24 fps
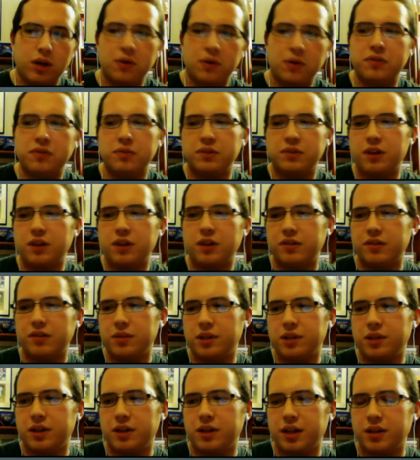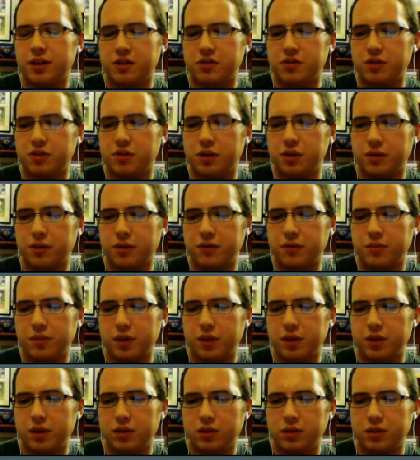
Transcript: because we saw something like that in the trailer or something.